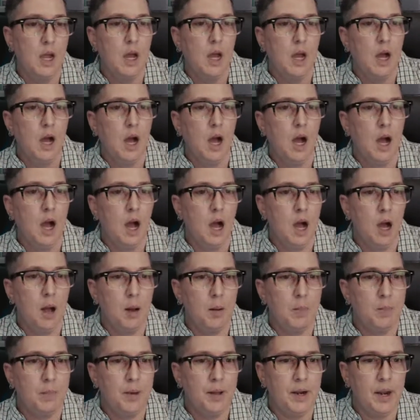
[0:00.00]

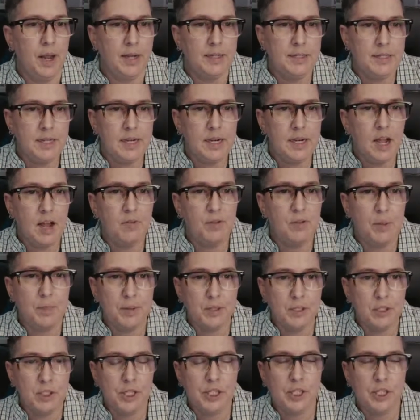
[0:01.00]
But I did have a
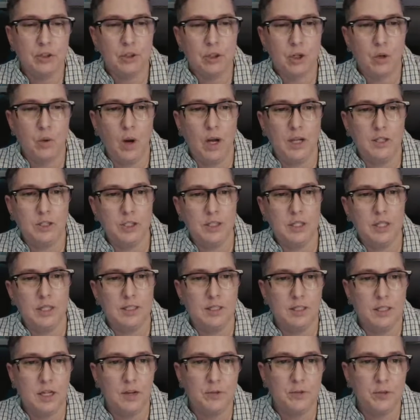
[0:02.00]
particular question I
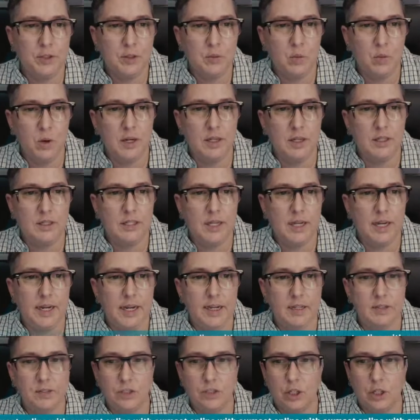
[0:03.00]
definitely wanted to
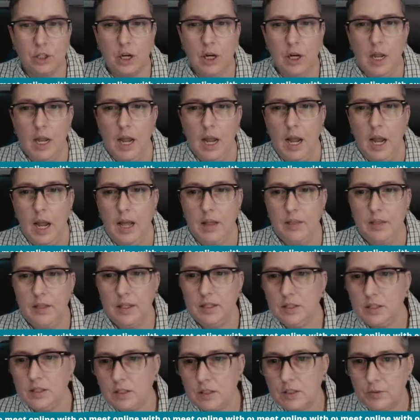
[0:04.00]
answer. And
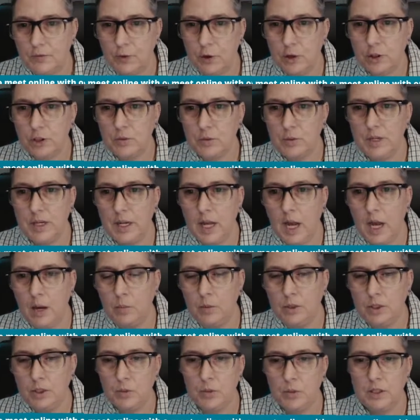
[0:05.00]
this is the first one I got,
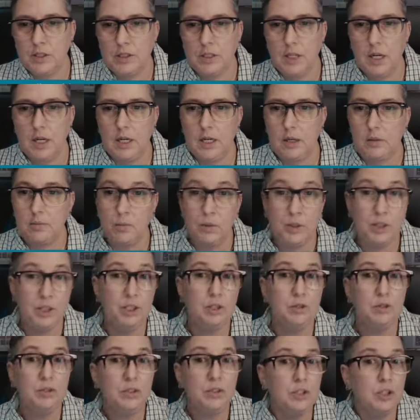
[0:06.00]
which was, we
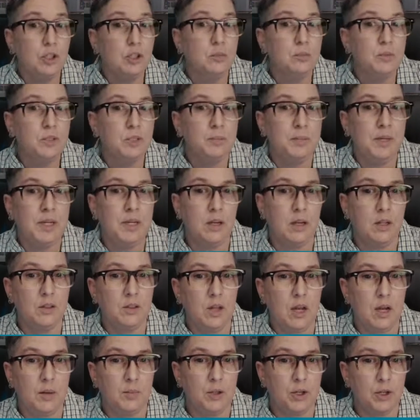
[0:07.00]
use Zoom to meet
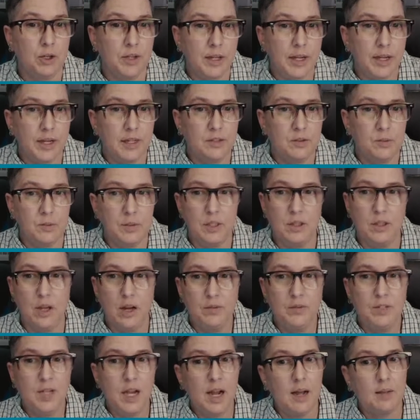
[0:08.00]
online with our kids. We'd
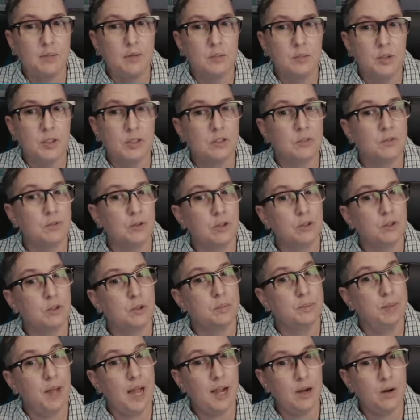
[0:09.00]
love to have them use a virtual
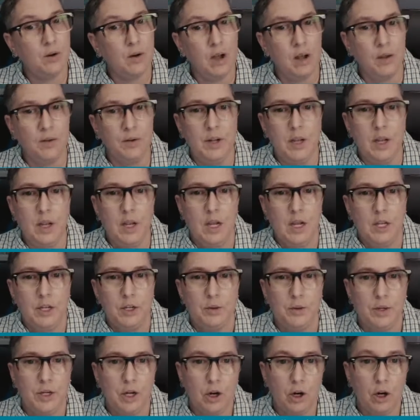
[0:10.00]
background to
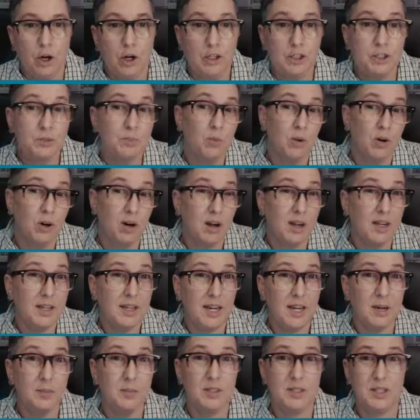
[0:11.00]
encourage more
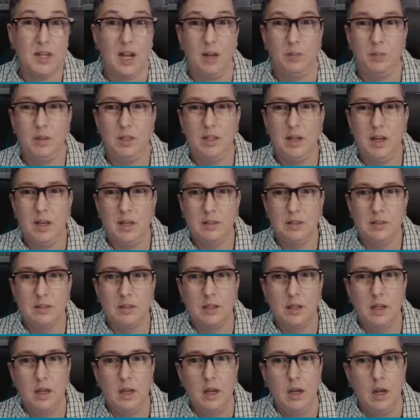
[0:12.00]
on-camera time with us.
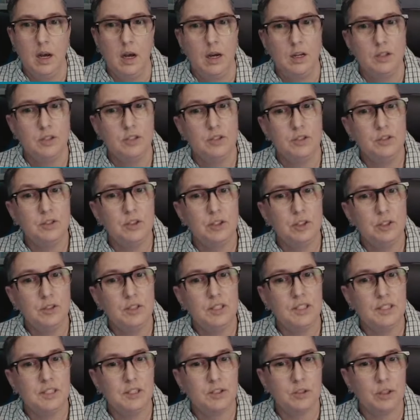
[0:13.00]
Our students are using
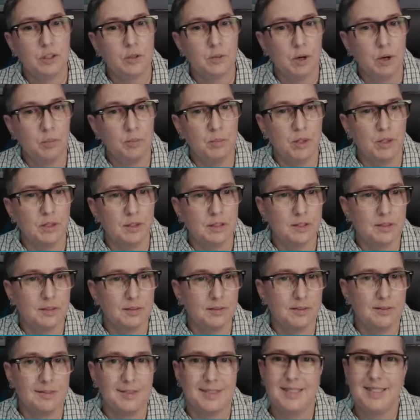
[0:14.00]
district Chromebooks.
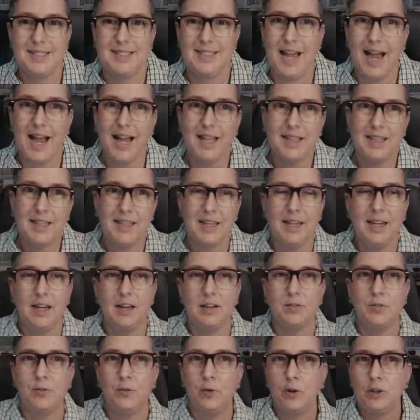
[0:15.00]
Sadly,
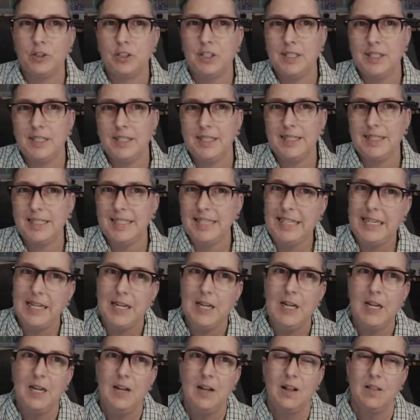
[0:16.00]
unfortunately,
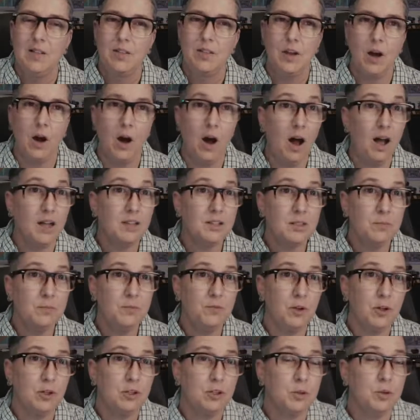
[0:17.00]
the awesome
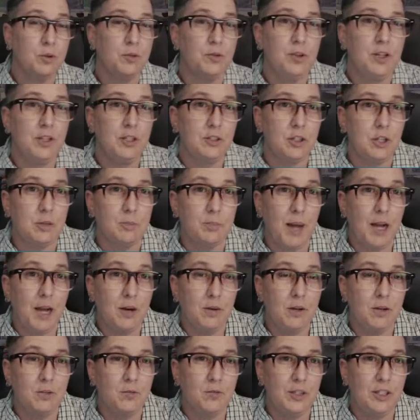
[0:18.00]
virtual
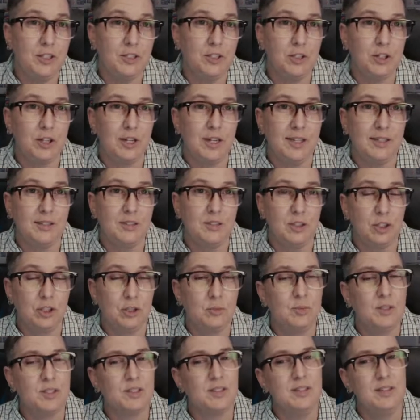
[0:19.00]
background feature in Zoom
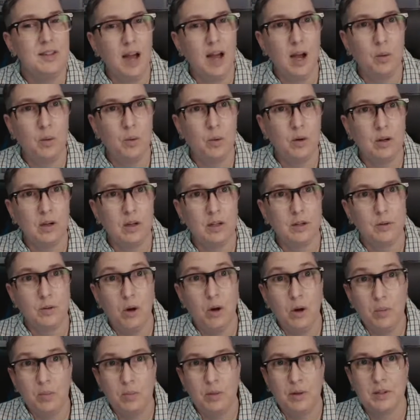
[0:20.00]
does not work on
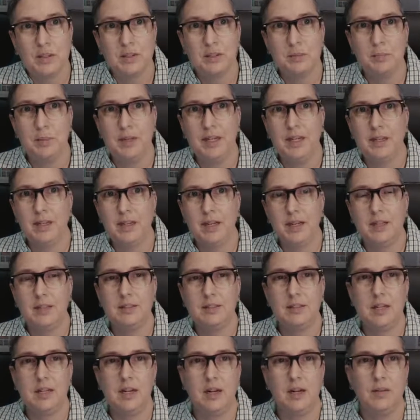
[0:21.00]
Chromebooks because
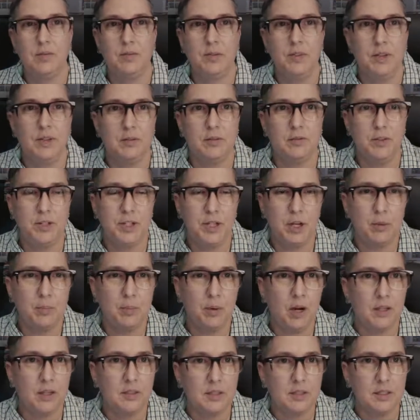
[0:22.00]
of the video
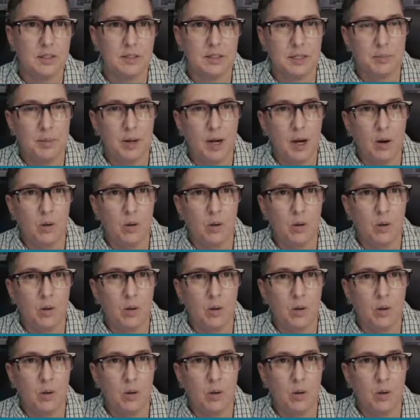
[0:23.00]
processing power